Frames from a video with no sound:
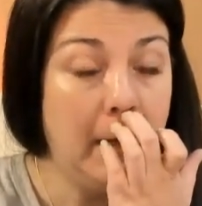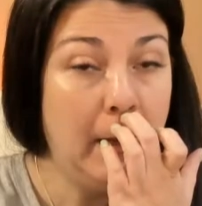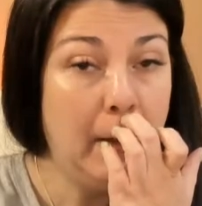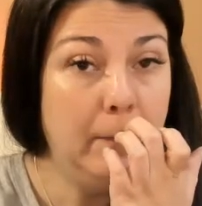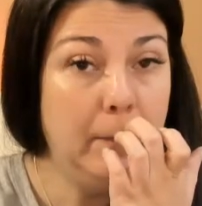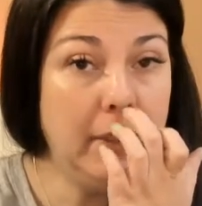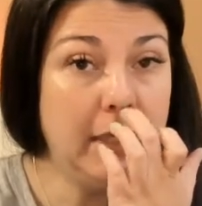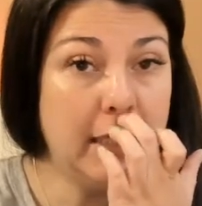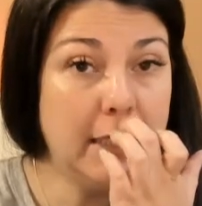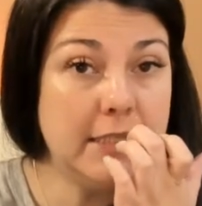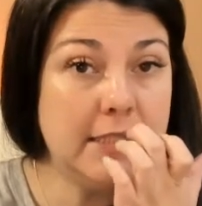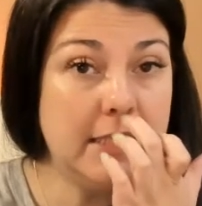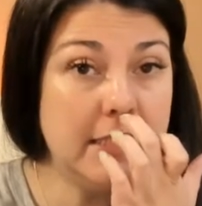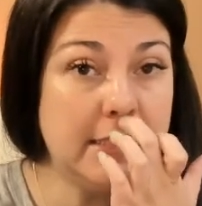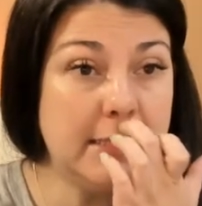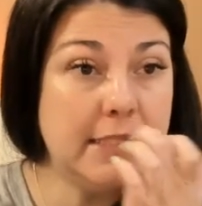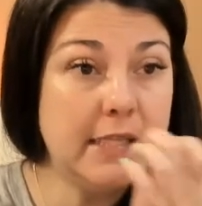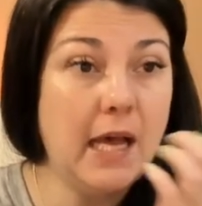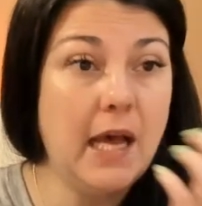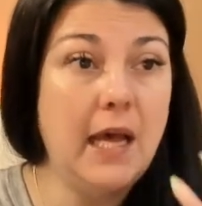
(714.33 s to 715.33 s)
Because the
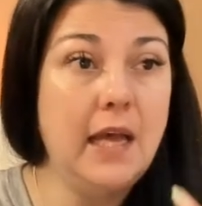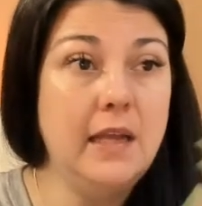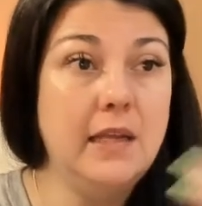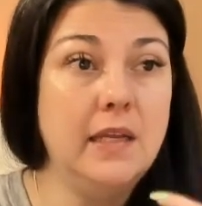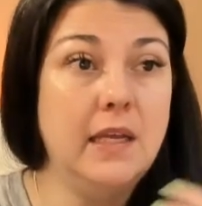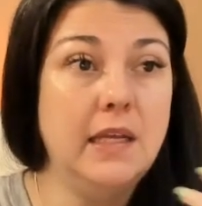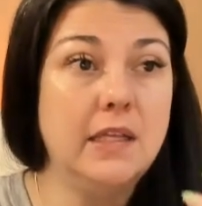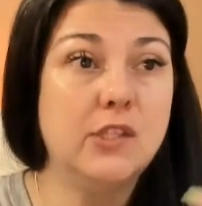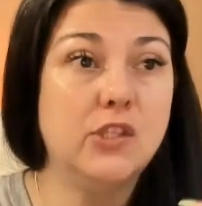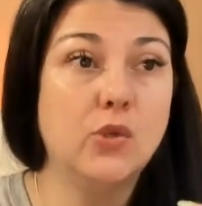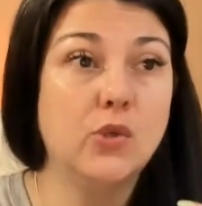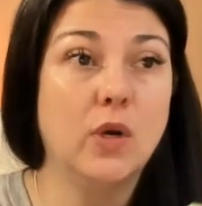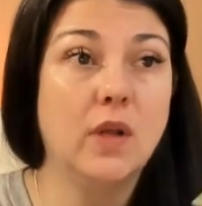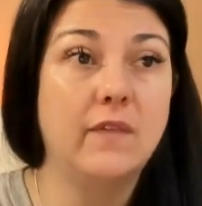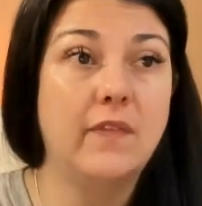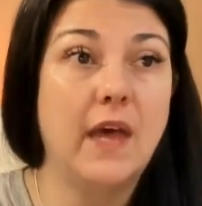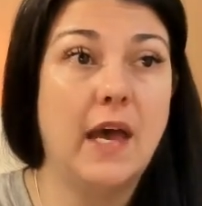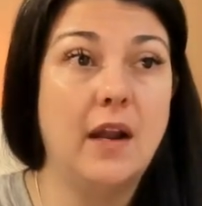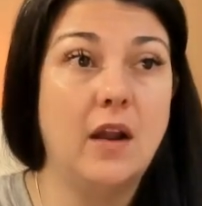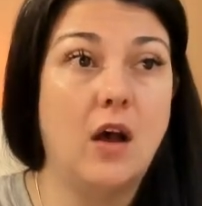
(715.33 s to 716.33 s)
Sun is sort
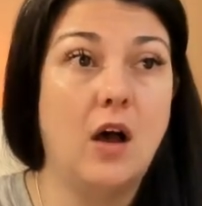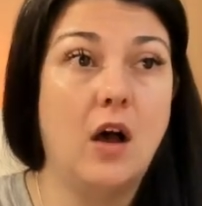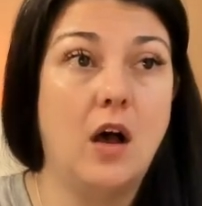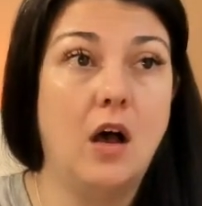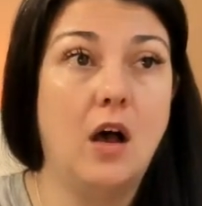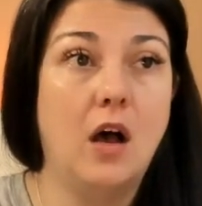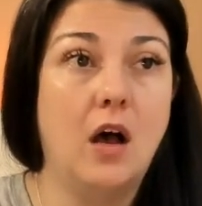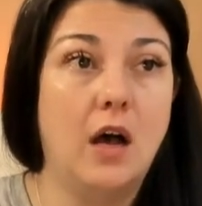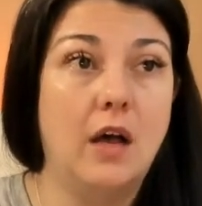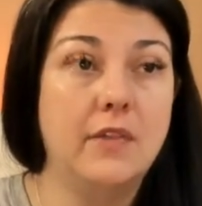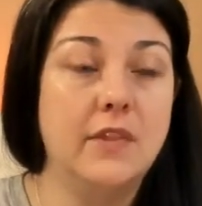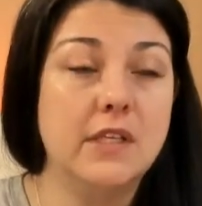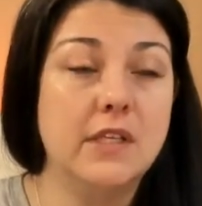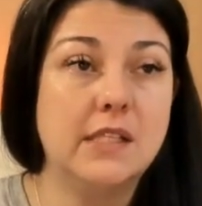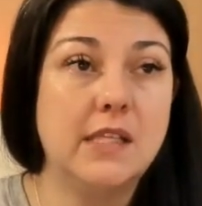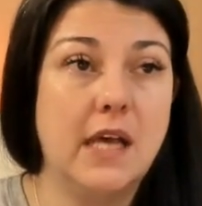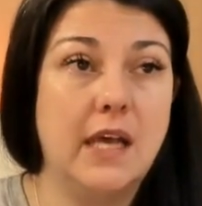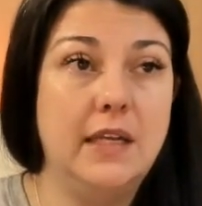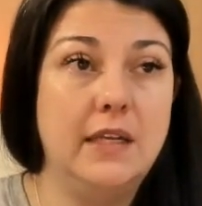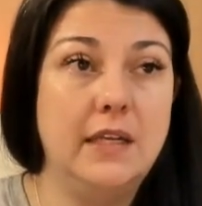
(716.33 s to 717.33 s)
of that aha. The
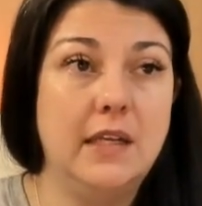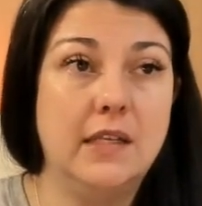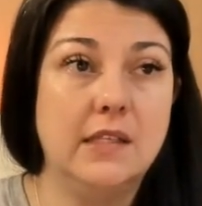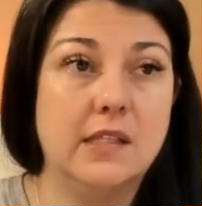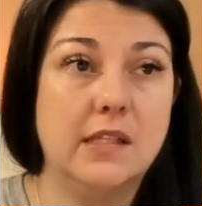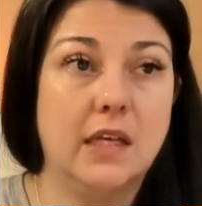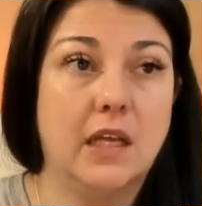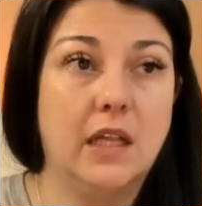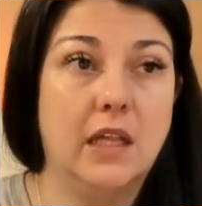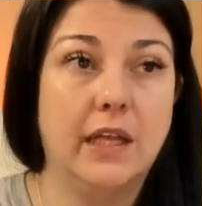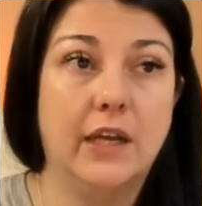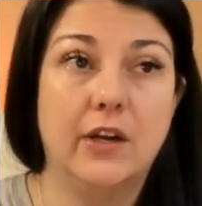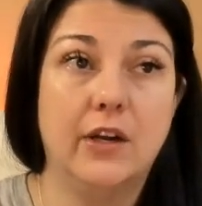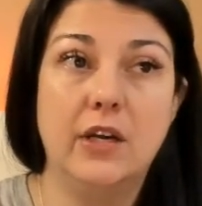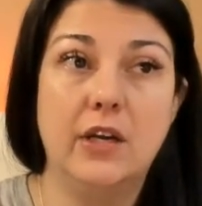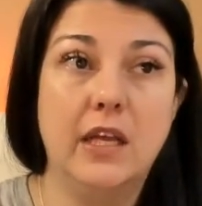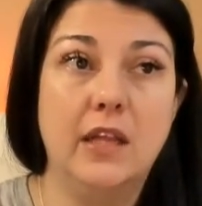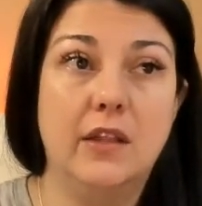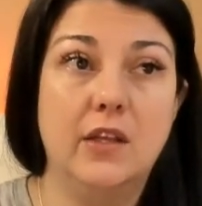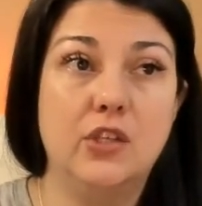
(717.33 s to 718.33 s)
Sun is the
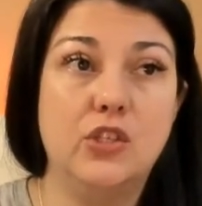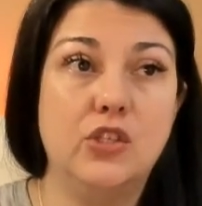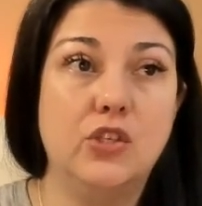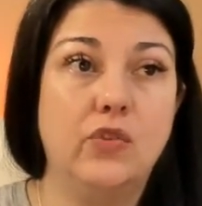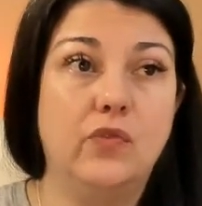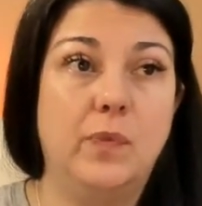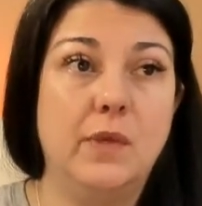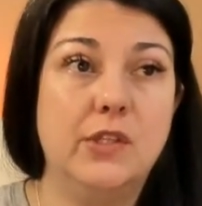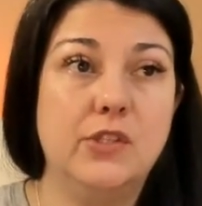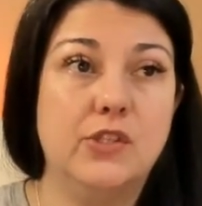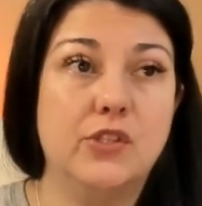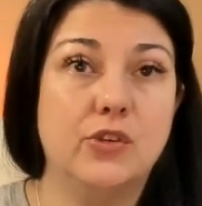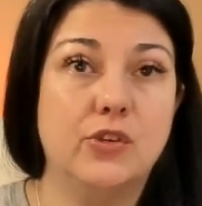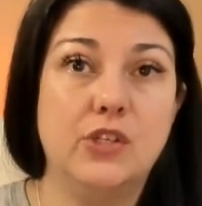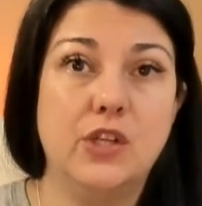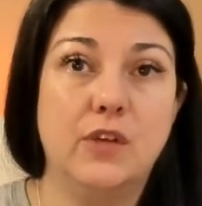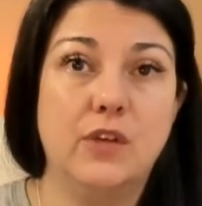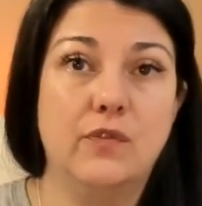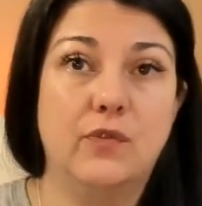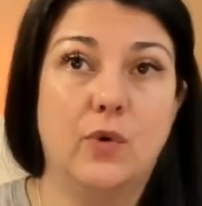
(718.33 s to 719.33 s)
clarity that you've been
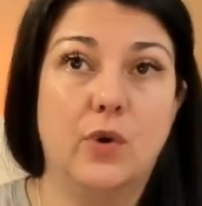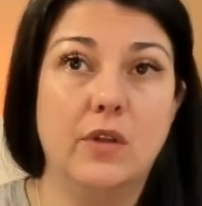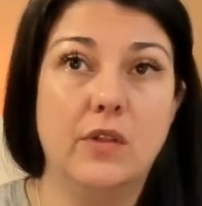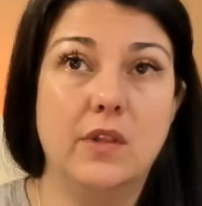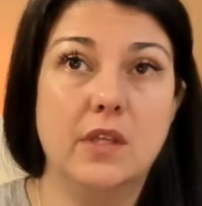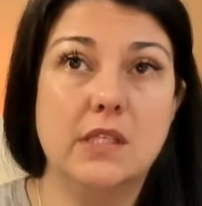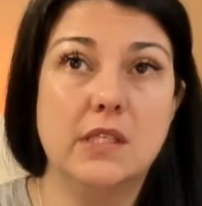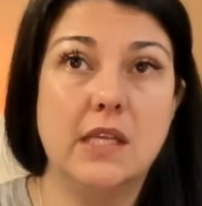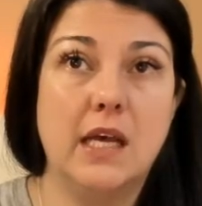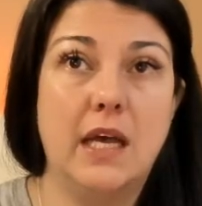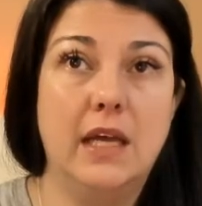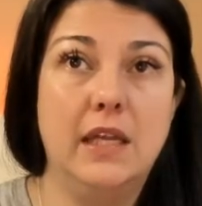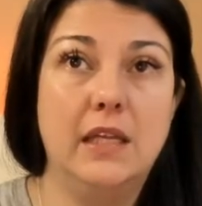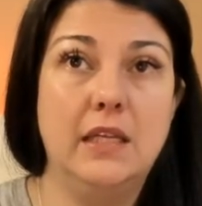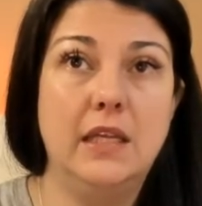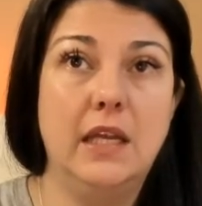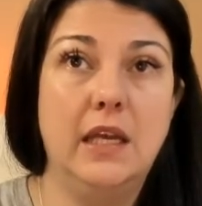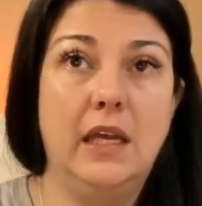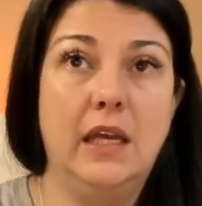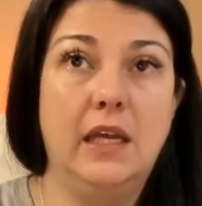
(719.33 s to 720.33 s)
searching for. The
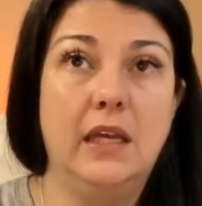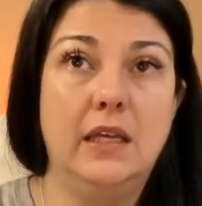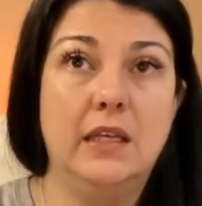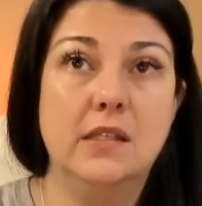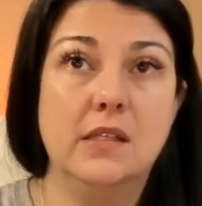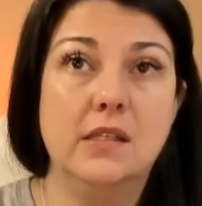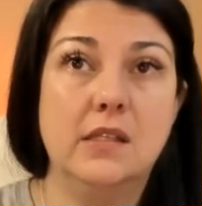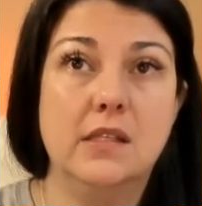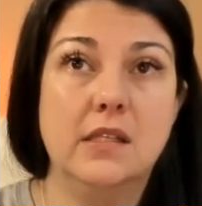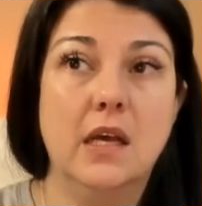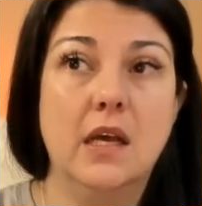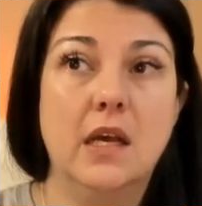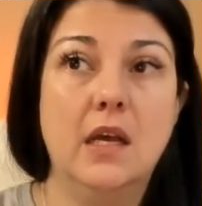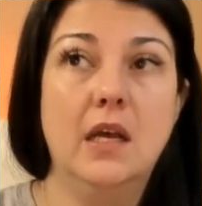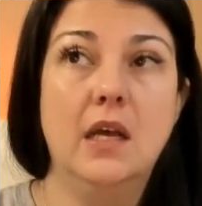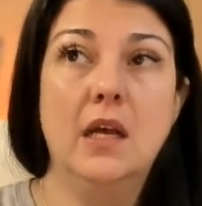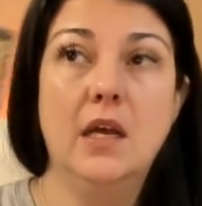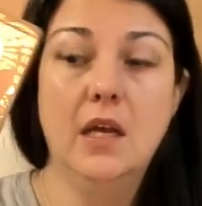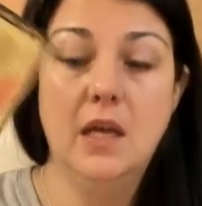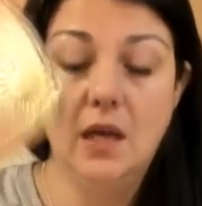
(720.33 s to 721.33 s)
Sun is
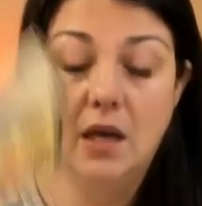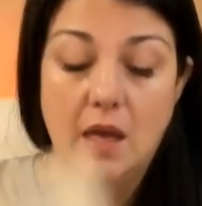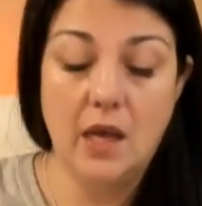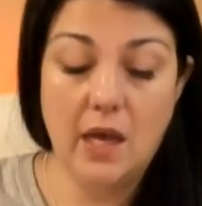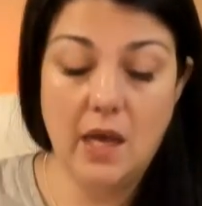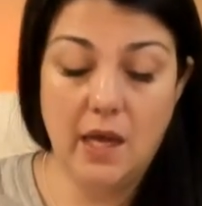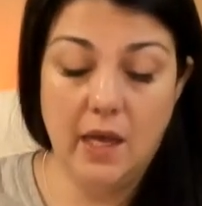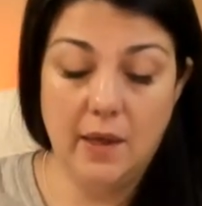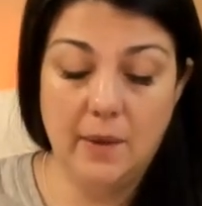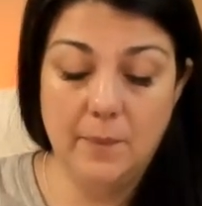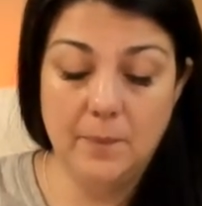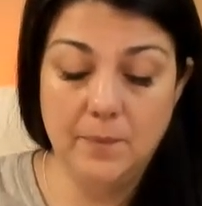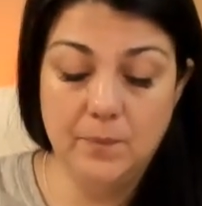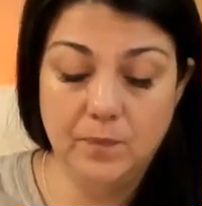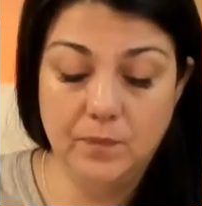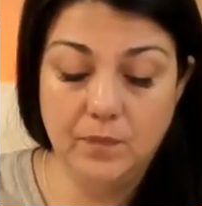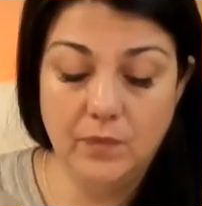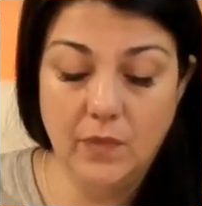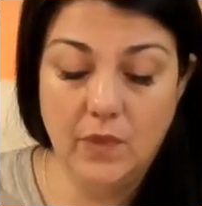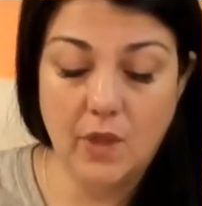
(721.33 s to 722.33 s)

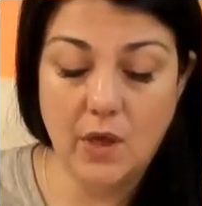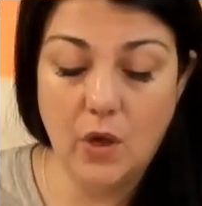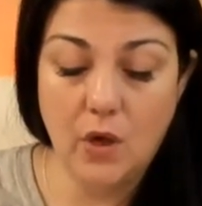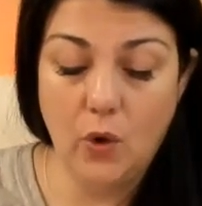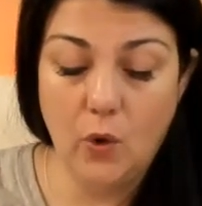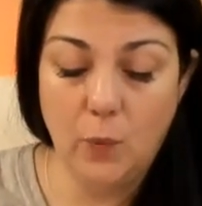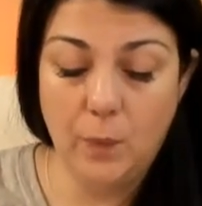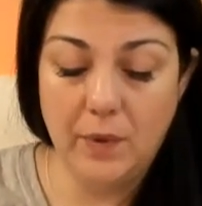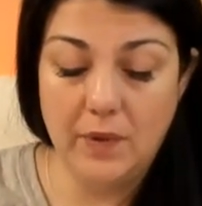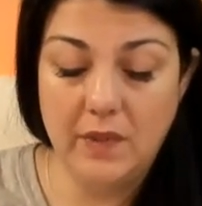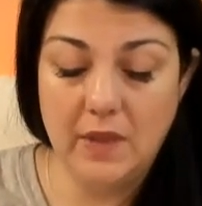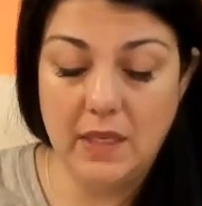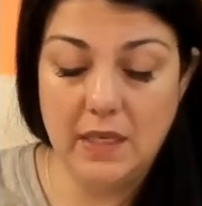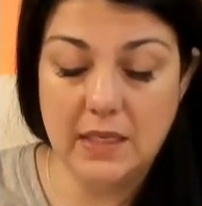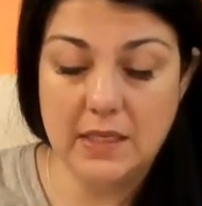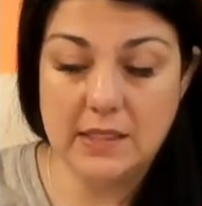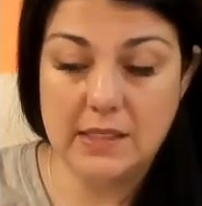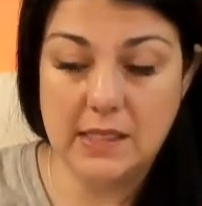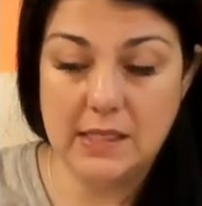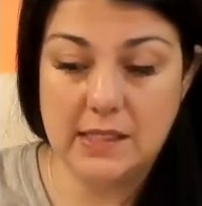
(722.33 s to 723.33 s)
the hope and the
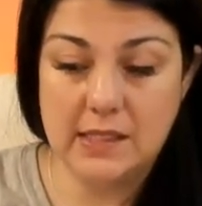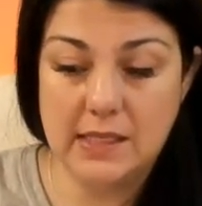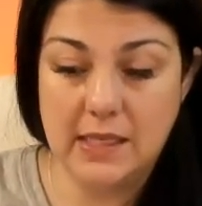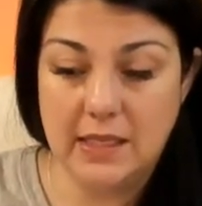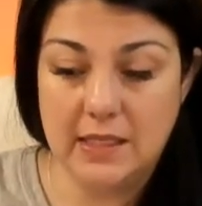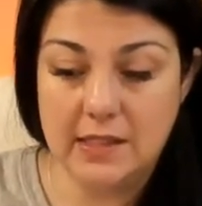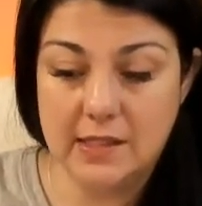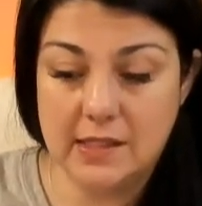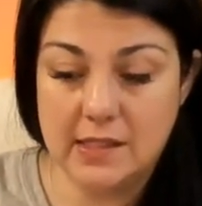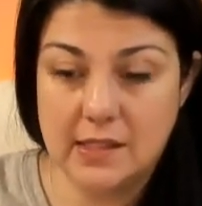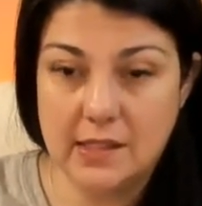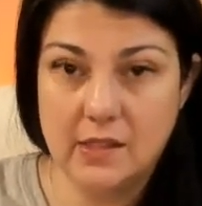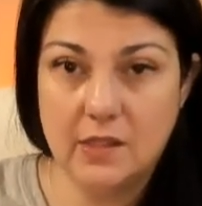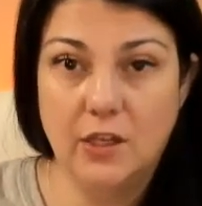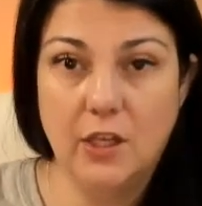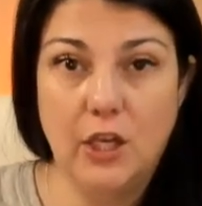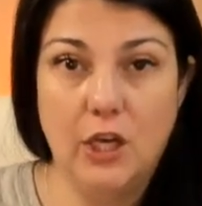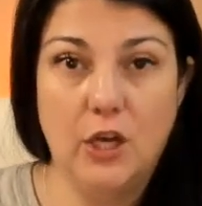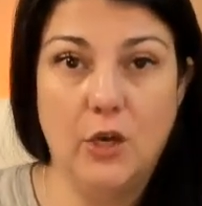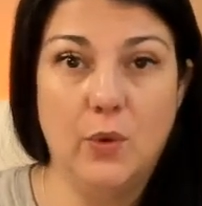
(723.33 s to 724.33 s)
existence,
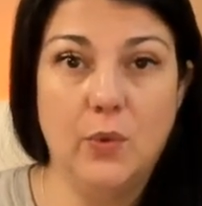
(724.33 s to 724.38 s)
you know,